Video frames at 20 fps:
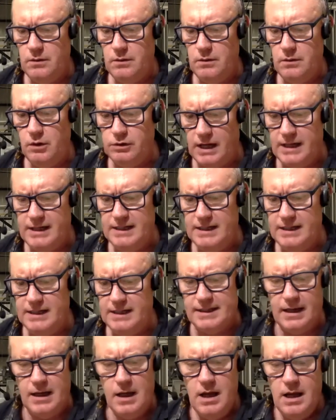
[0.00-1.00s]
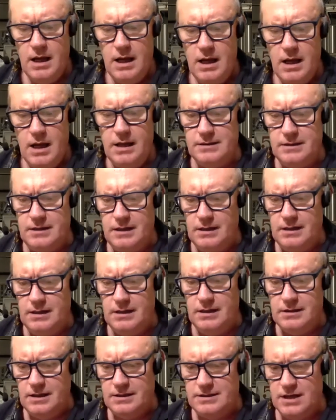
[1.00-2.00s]
Oh no, I didn't say it.
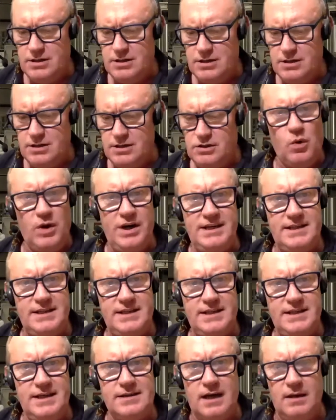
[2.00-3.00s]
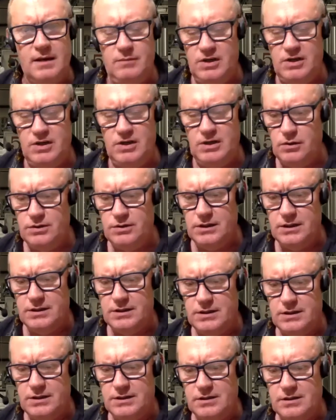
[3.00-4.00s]
It's actually 26 IBUs
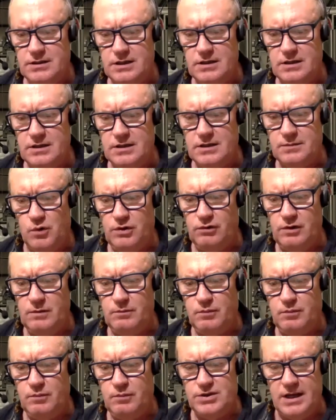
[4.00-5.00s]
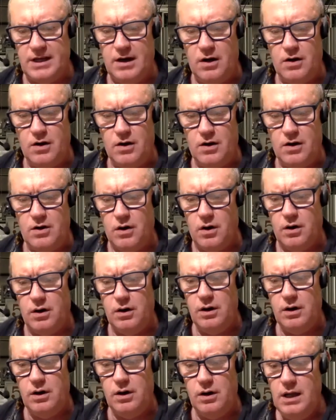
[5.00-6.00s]
and it's 6.3%
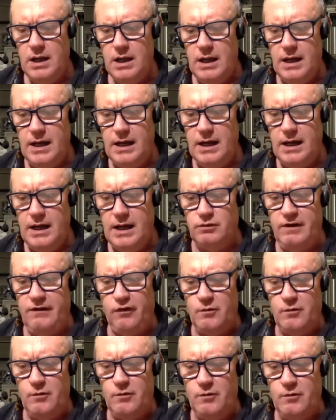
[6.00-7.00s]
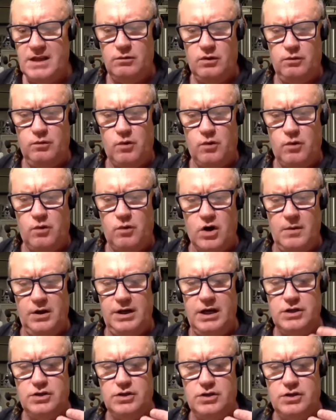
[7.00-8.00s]
alcohol, and it's re-fermented with
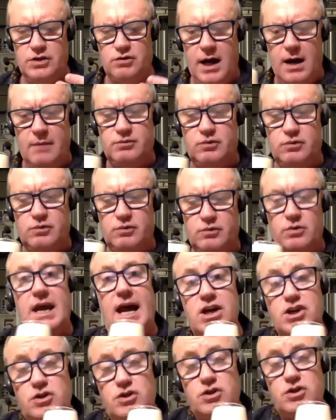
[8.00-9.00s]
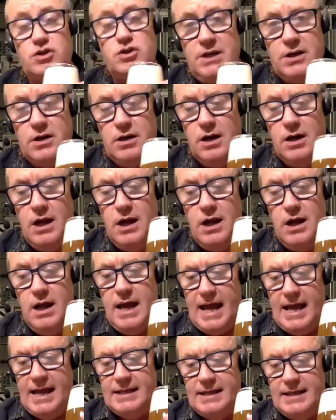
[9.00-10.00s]
watermelon and dry hopped with cashmere
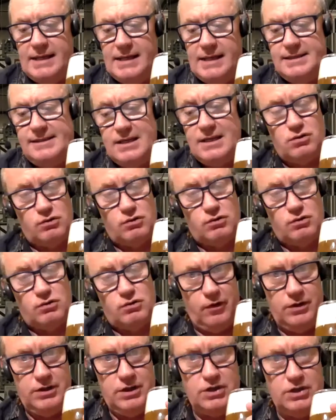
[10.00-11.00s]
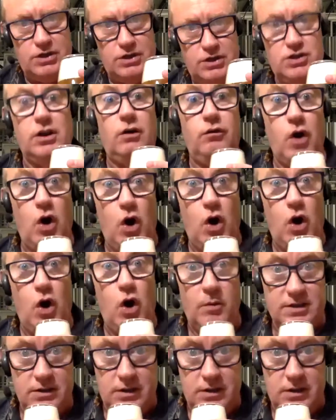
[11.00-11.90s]
and citra for additional aroma.